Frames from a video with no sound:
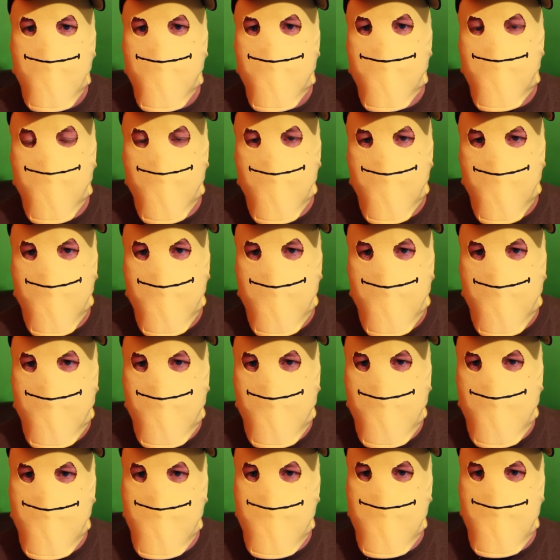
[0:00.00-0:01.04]
for the
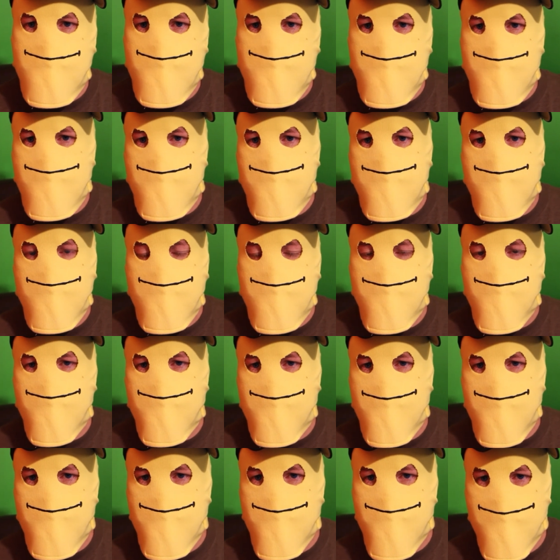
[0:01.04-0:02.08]
ADD
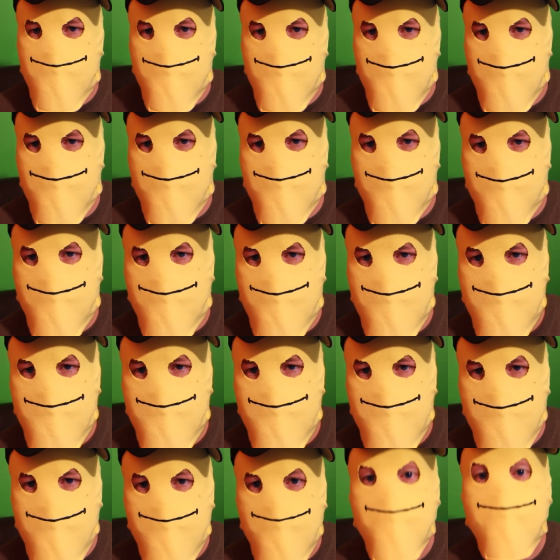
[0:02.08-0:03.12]
individuals that are
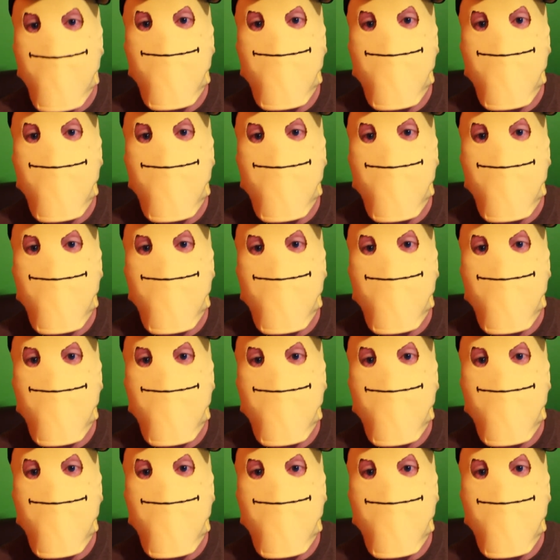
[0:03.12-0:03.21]
watching,